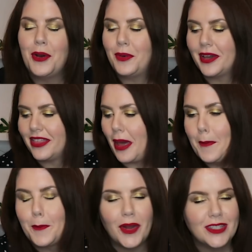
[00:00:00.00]
with
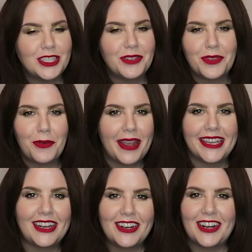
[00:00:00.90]
a bunch of the
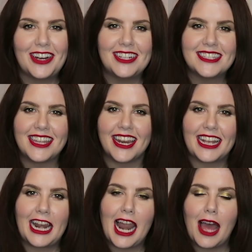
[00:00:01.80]
regular girls that
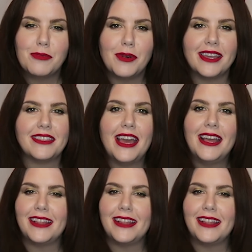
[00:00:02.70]
I collab with.